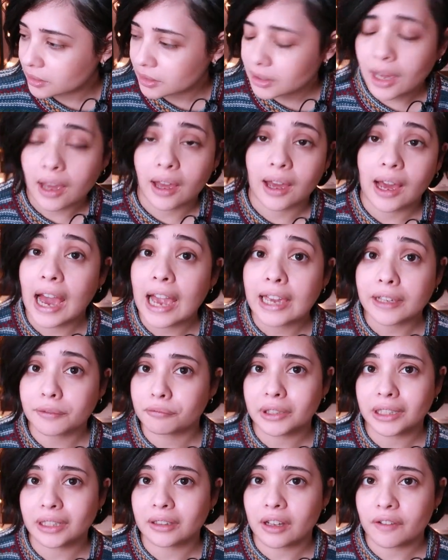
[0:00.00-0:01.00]
yeah,
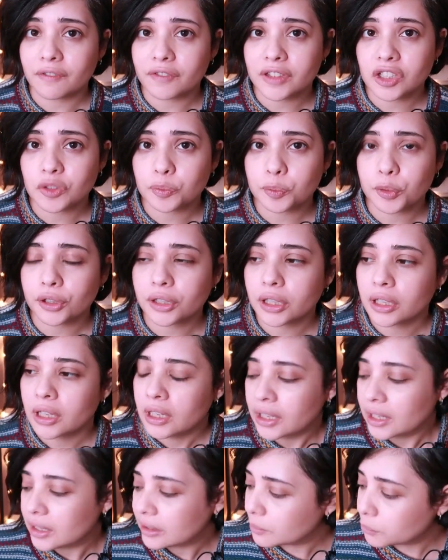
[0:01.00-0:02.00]
I really love this book.
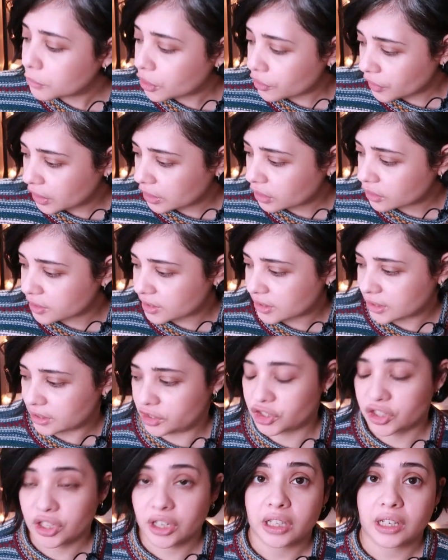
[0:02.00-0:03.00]
The movie looks
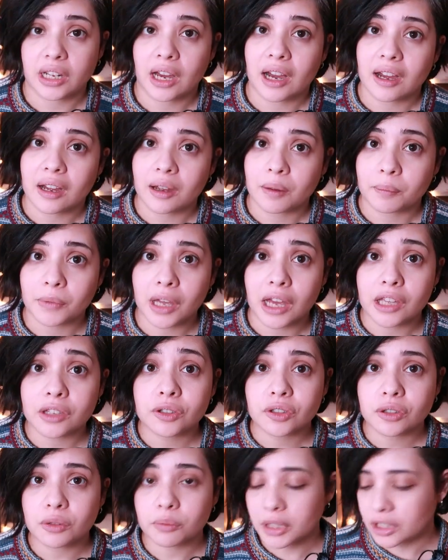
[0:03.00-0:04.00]
like shit. I
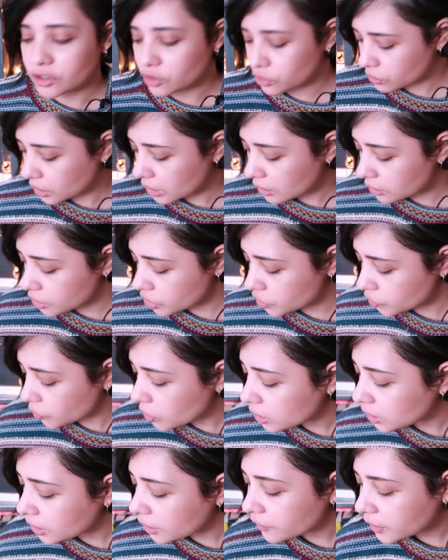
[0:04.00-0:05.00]
used to make trailers
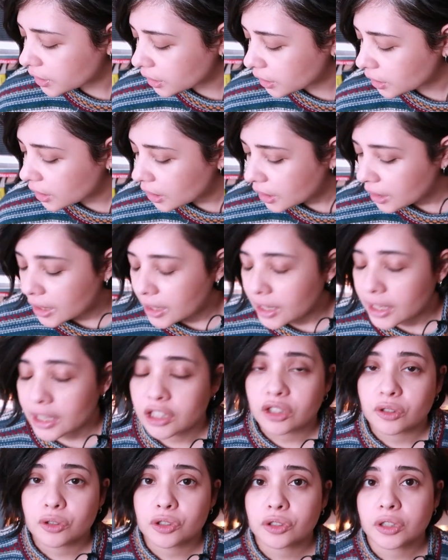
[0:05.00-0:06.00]
for a living,
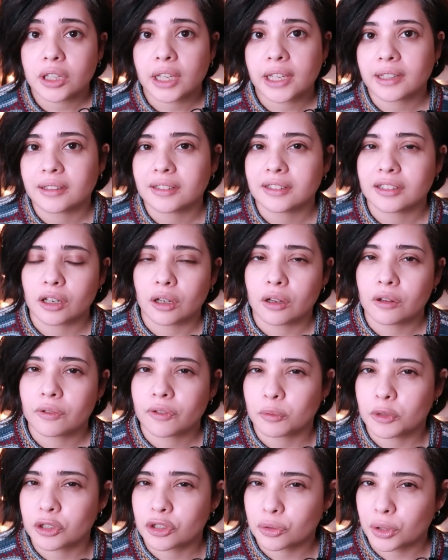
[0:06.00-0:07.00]
and usually I can tell
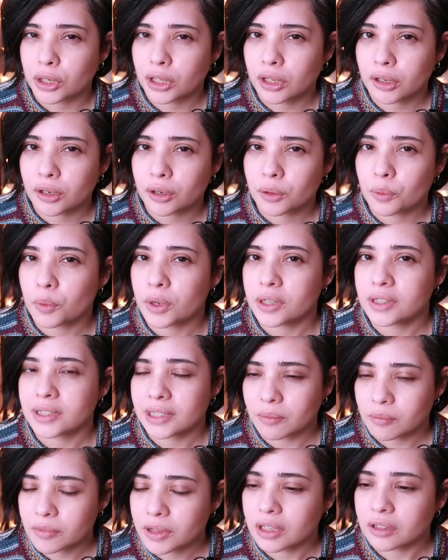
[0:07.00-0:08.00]
from a trailer when
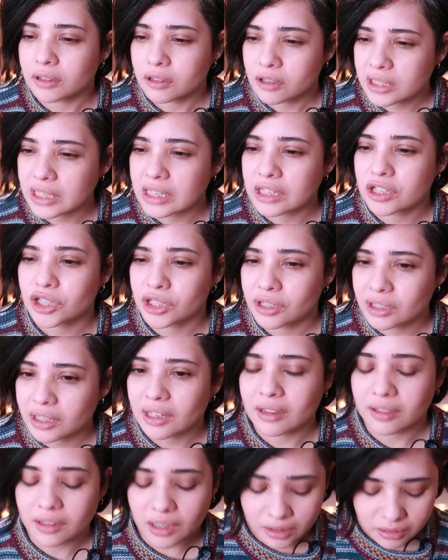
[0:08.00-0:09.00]
something looks like shit
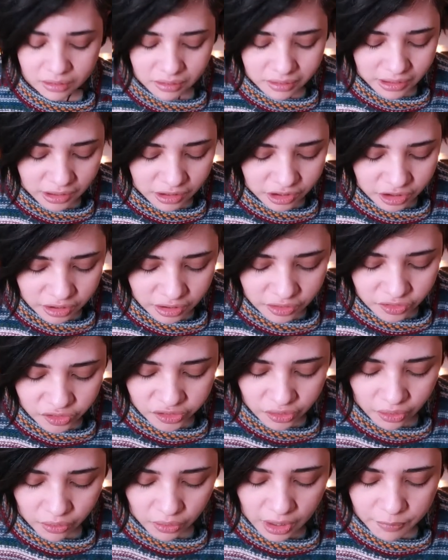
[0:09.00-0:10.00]
and that looks like shit.
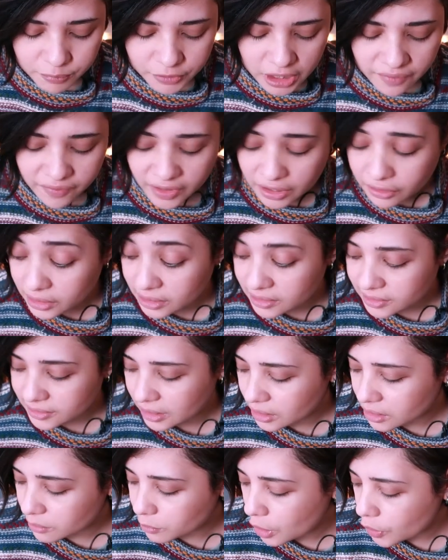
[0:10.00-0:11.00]
So I'm not very
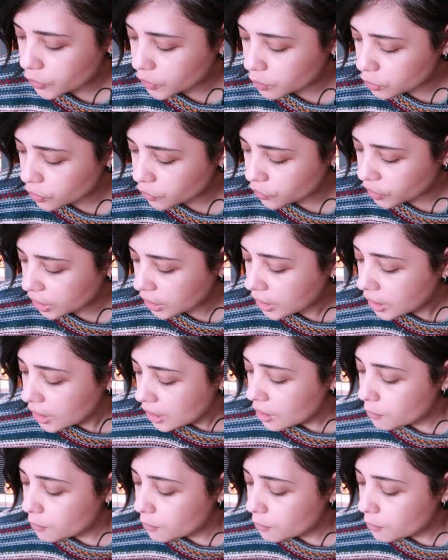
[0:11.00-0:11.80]
excited about the movie,